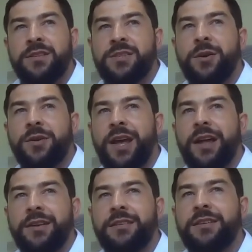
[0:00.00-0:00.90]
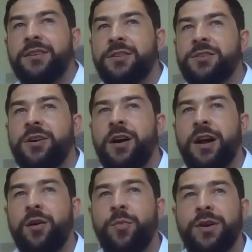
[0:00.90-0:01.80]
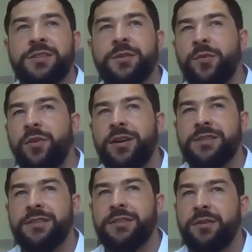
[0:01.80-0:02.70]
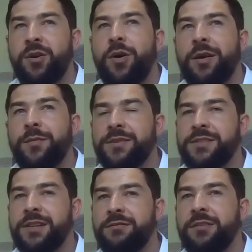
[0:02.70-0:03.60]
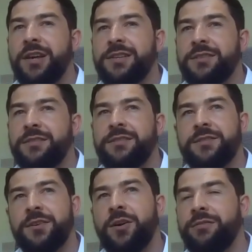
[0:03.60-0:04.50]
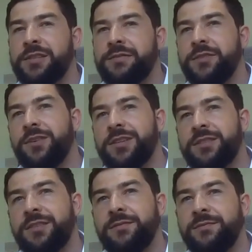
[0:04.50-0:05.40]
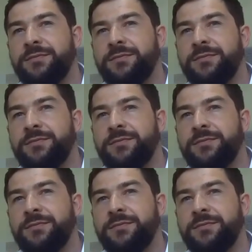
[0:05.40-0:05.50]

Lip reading: So, Ken, can you start out by summarising the requirements in relation to conflicts of interest?